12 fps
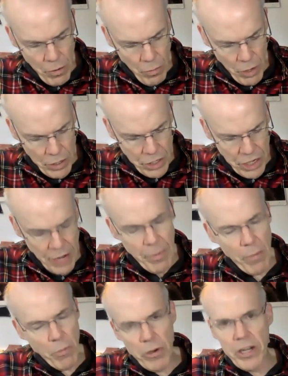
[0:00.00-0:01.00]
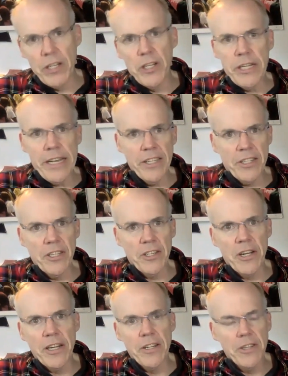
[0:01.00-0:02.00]
what JP Morgan Chase is
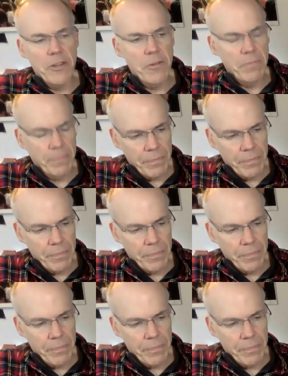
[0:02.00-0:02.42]
going to do,